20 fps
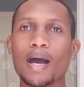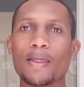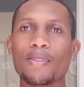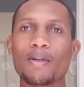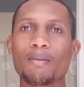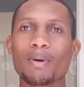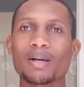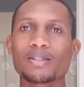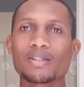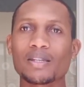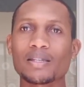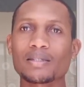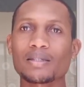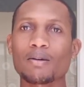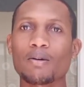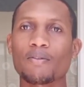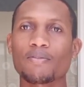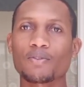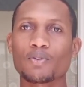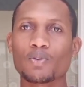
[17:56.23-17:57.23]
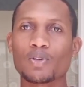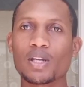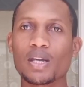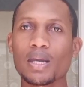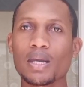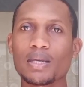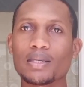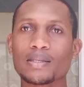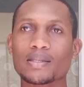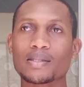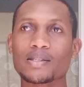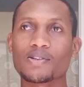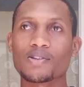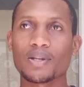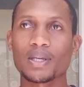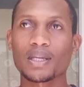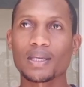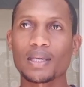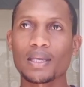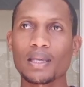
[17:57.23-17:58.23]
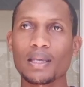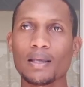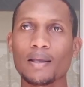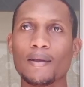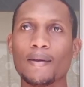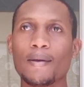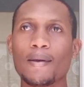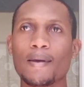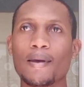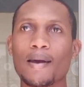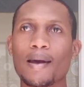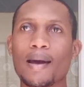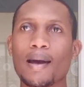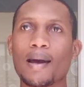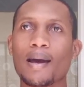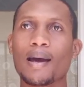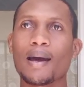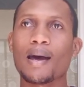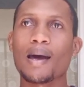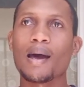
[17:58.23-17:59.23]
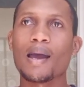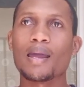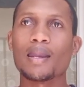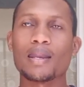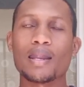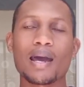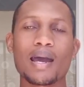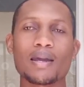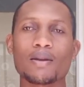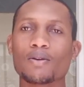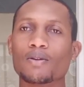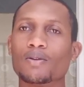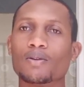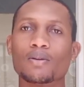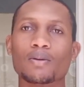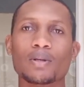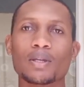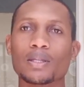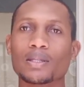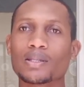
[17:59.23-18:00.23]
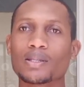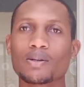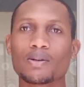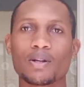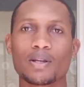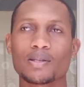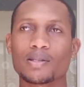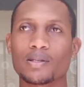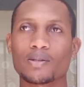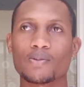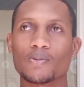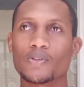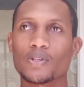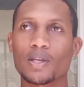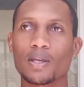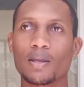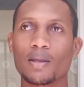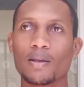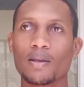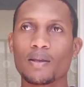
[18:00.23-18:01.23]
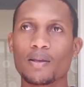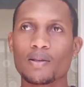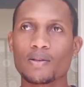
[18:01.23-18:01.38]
The Manchester of today is tricky, and I don't know. It's crazy to say.